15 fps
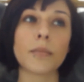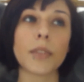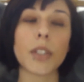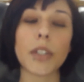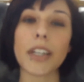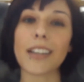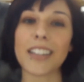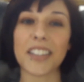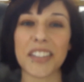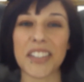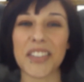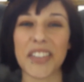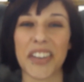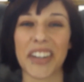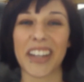So yeah, let's
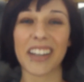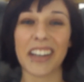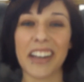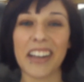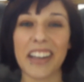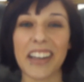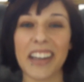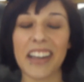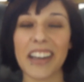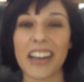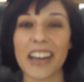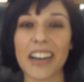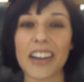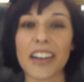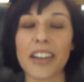get started.
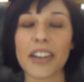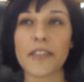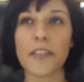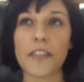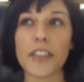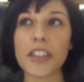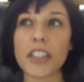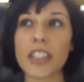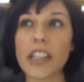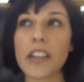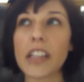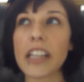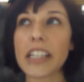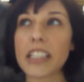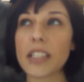First I
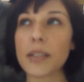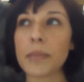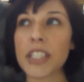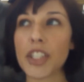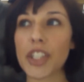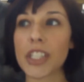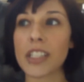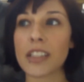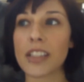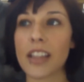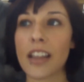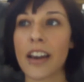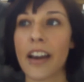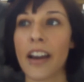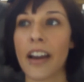would like to mention
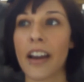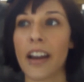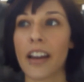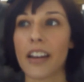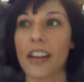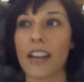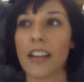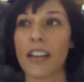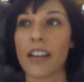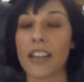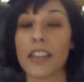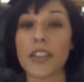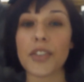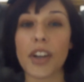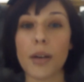that
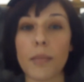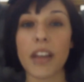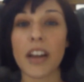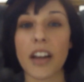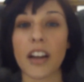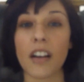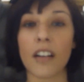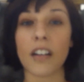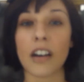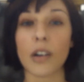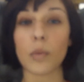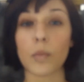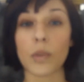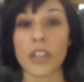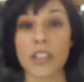the job that I
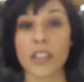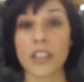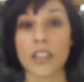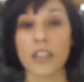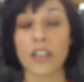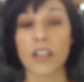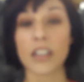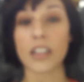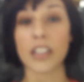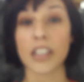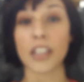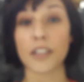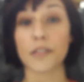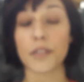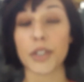got was not
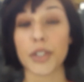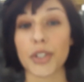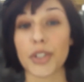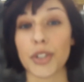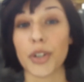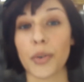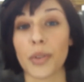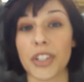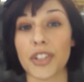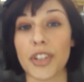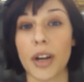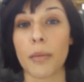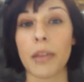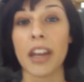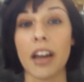the first or only
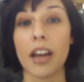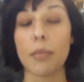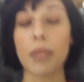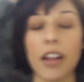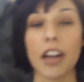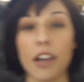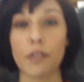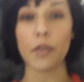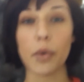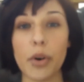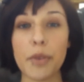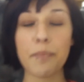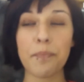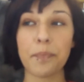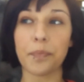job that I applied
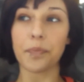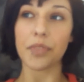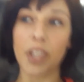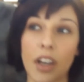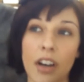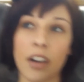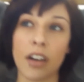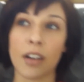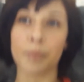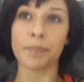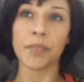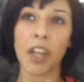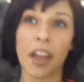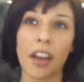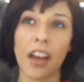for.
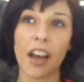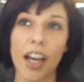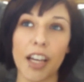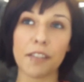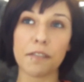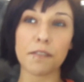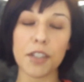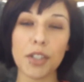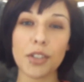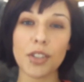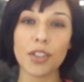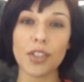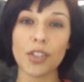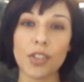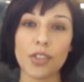I
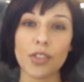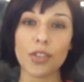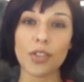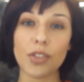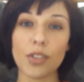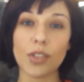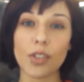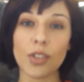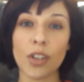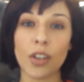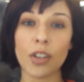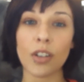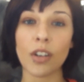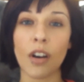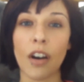first
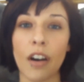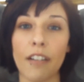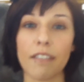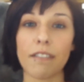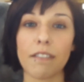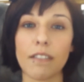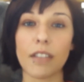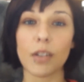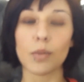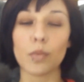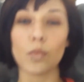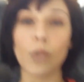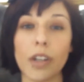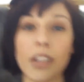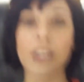started off
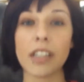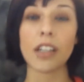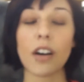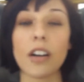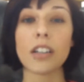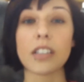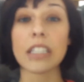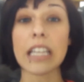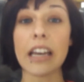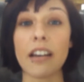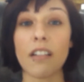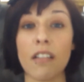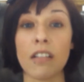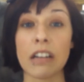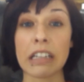really heart
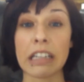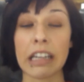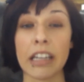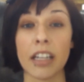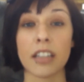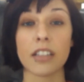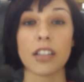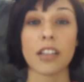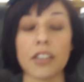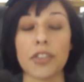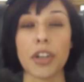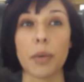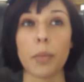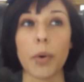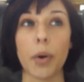set on getting into the
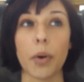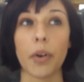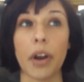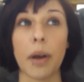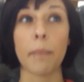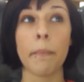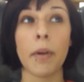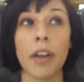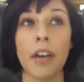JEB program.